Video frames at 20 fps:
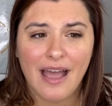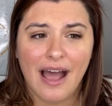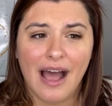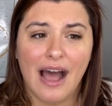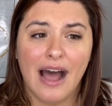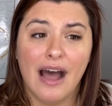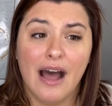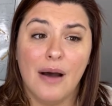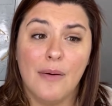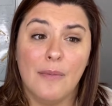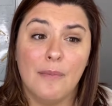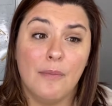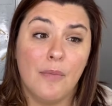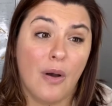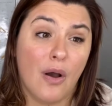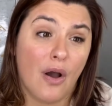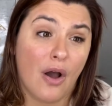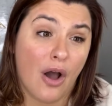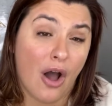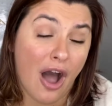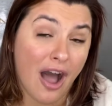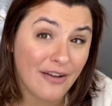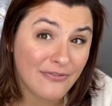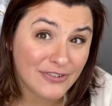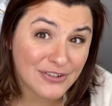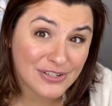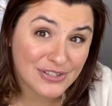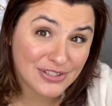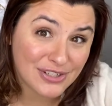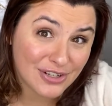Um,
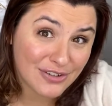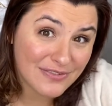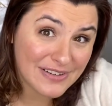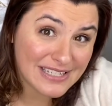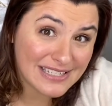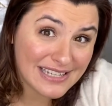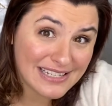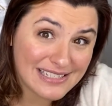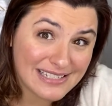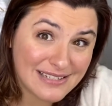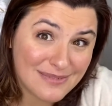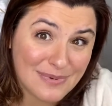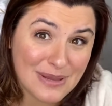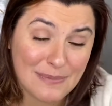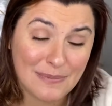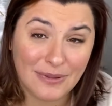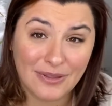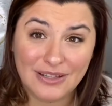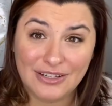offer services to people